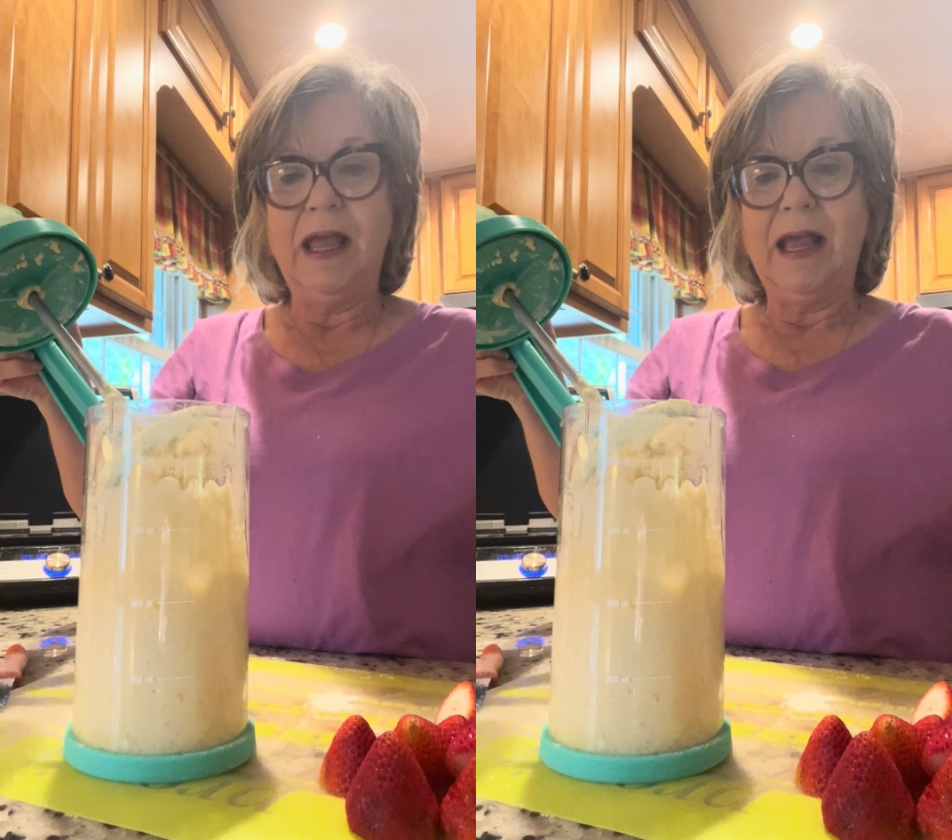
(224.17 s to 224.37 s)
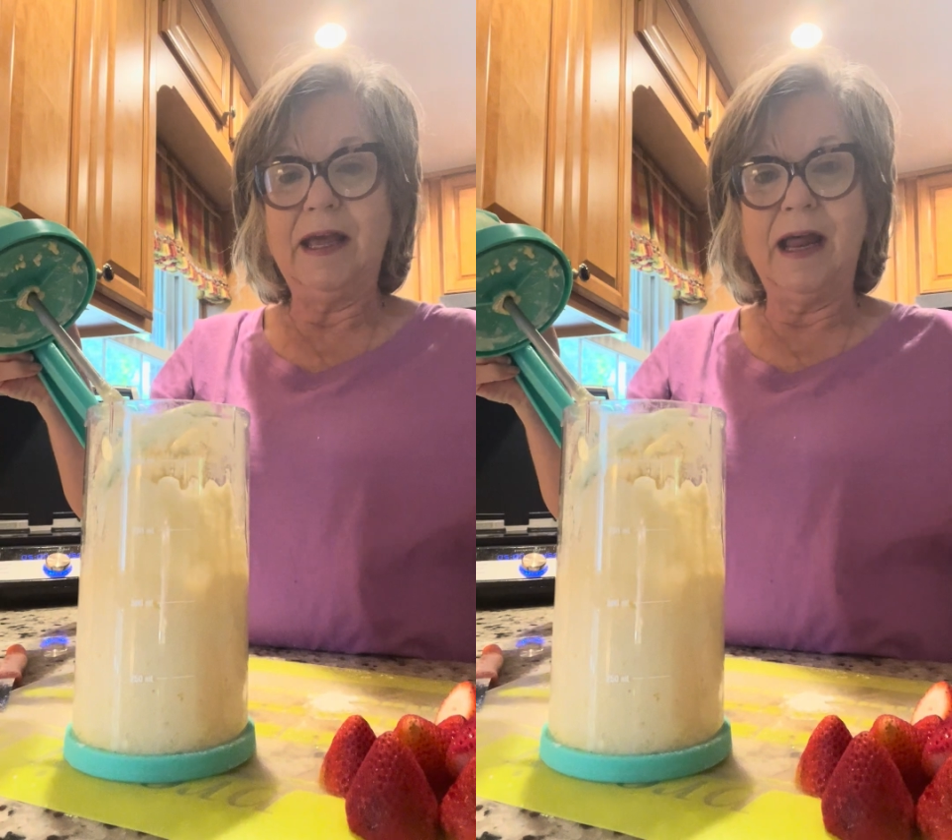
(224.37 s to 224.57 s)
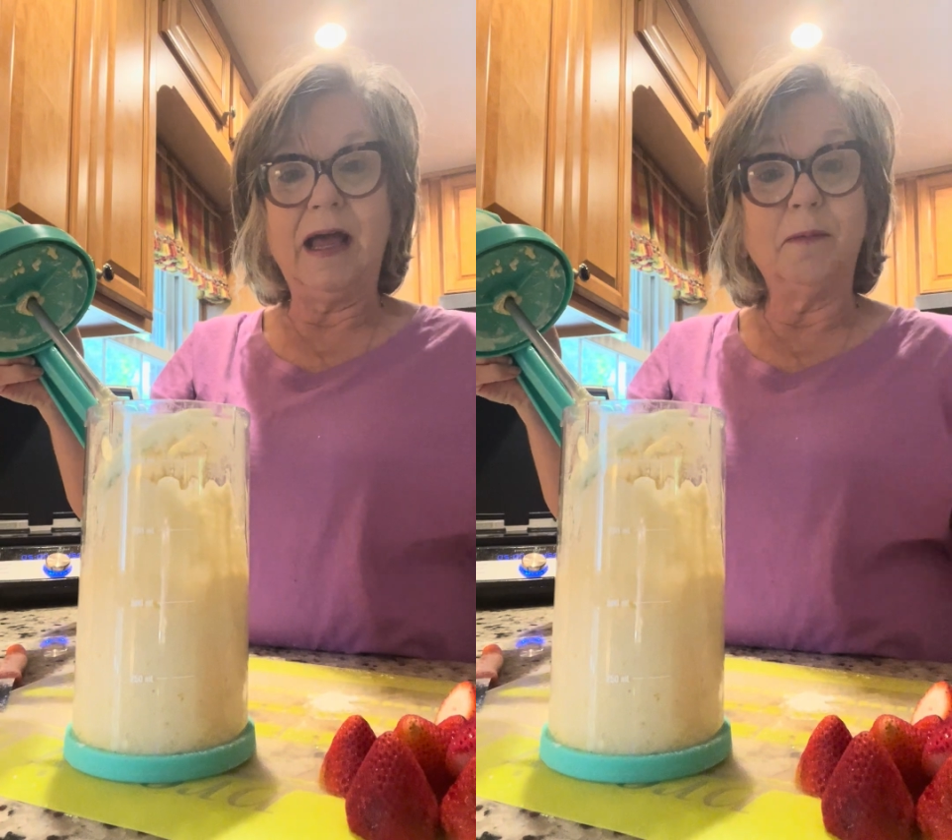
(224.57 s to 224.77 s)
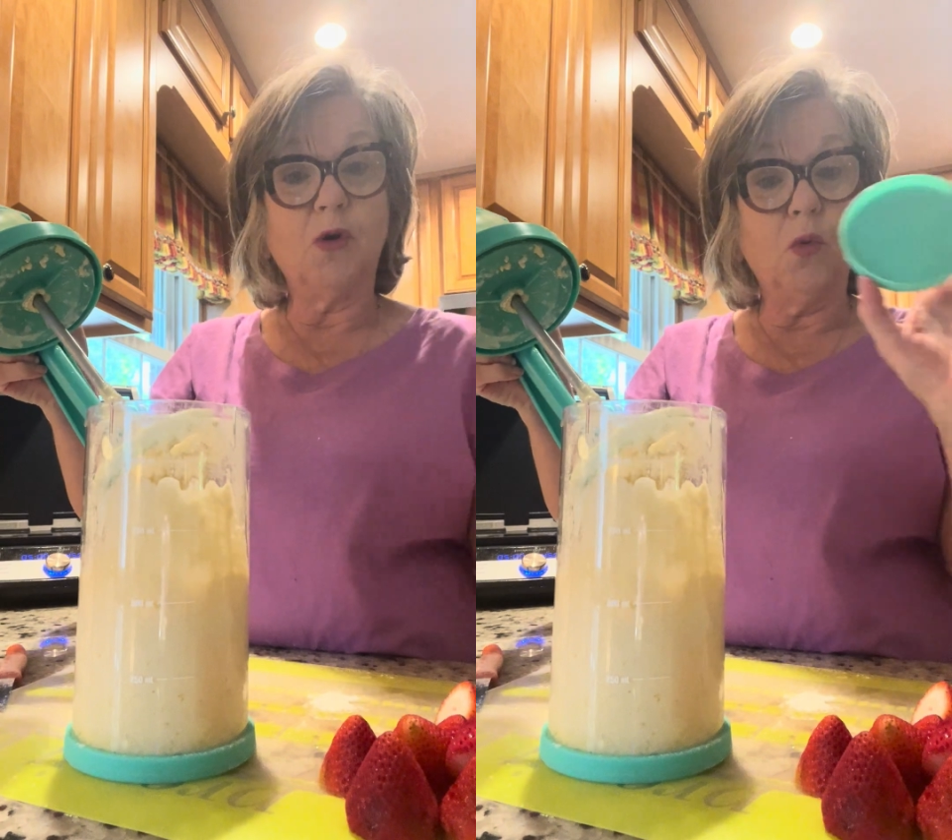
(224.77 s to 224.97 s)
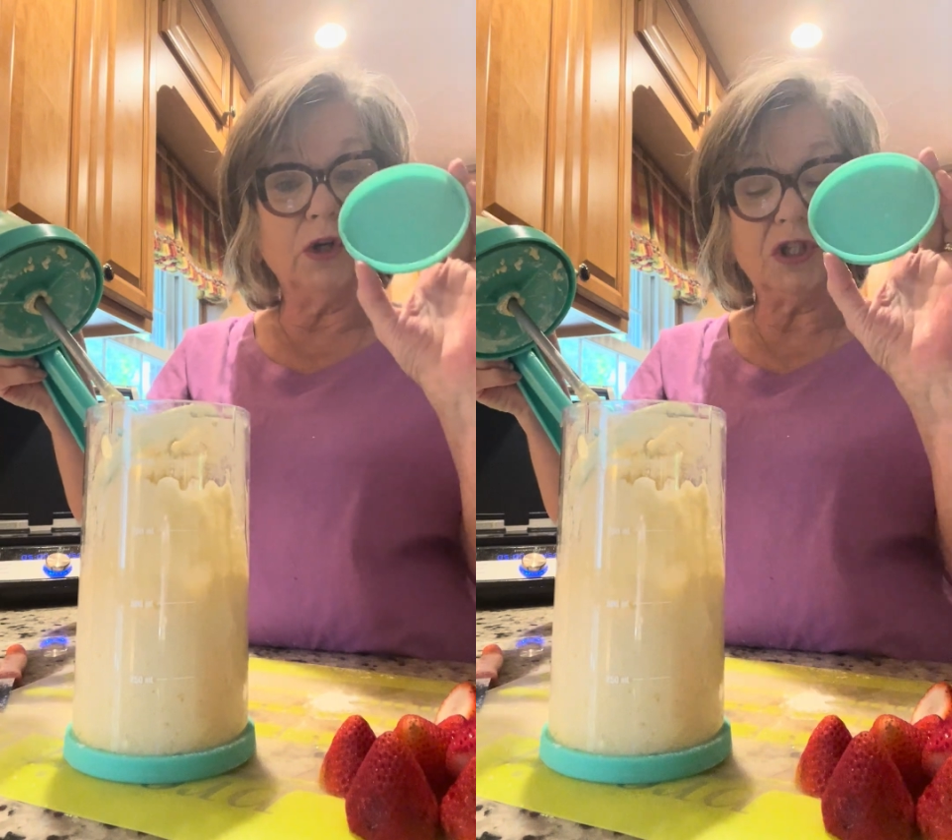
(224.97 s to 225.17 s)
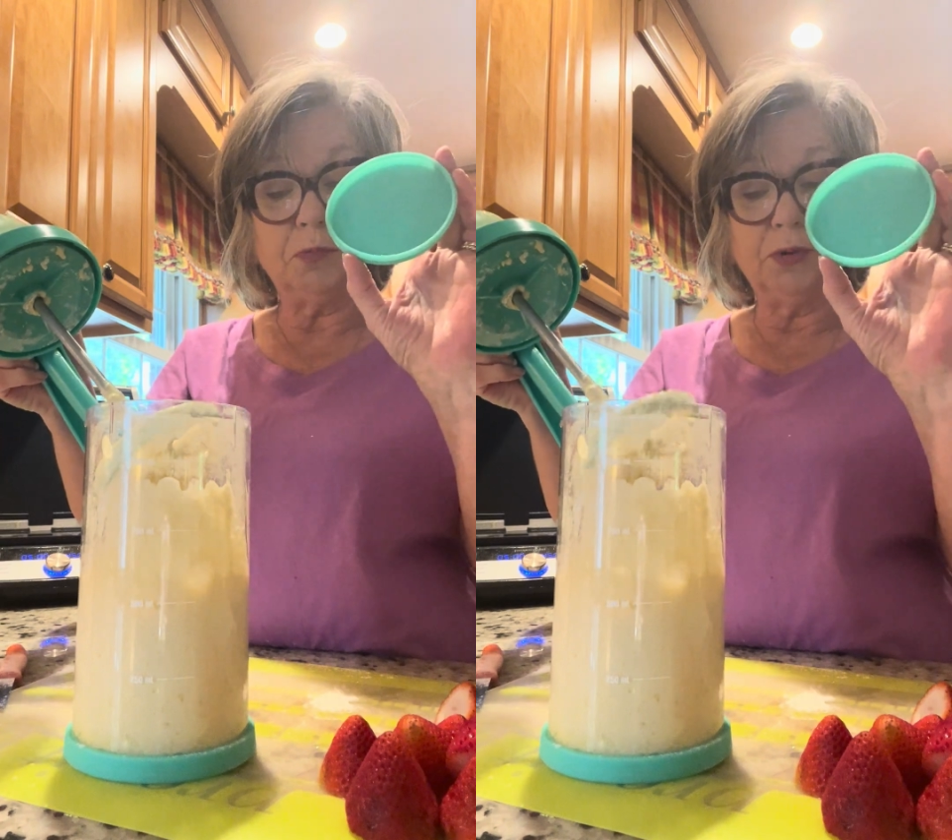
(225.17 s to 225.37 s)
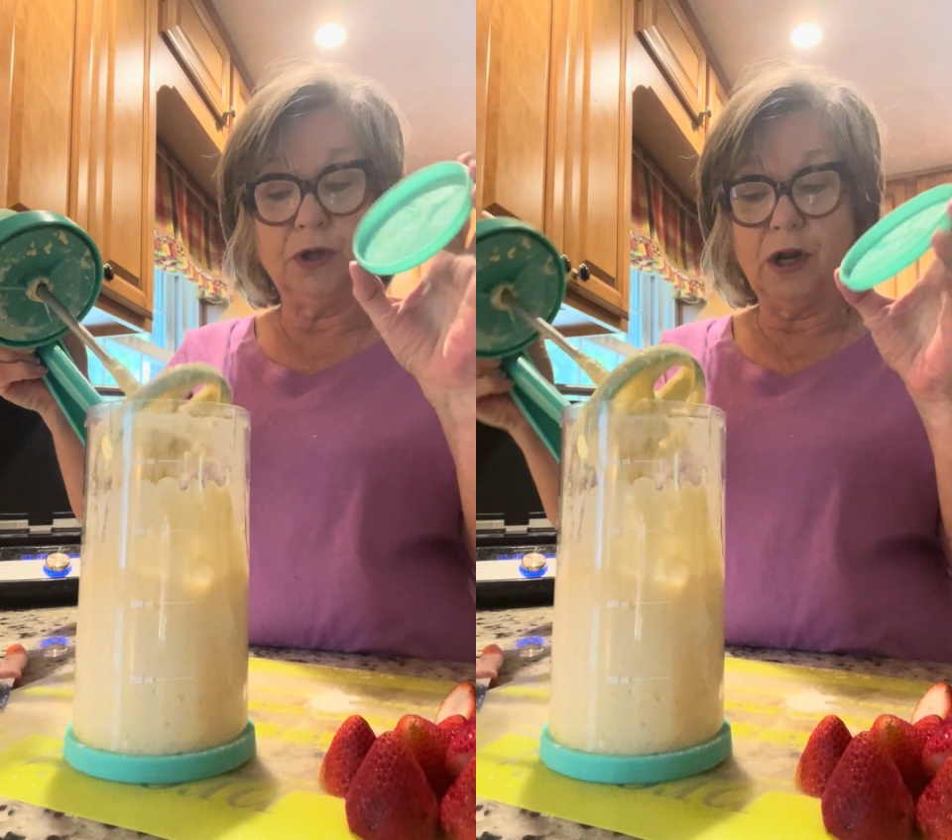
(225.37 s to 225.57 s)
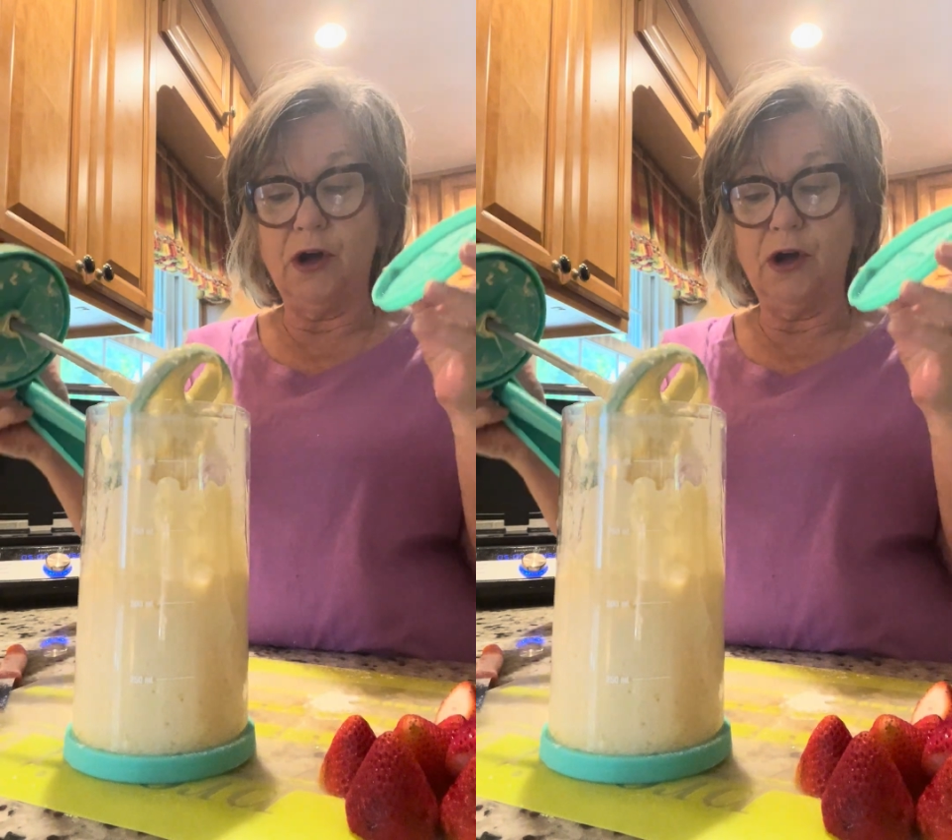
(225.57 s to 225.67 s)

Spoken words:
and I am going to put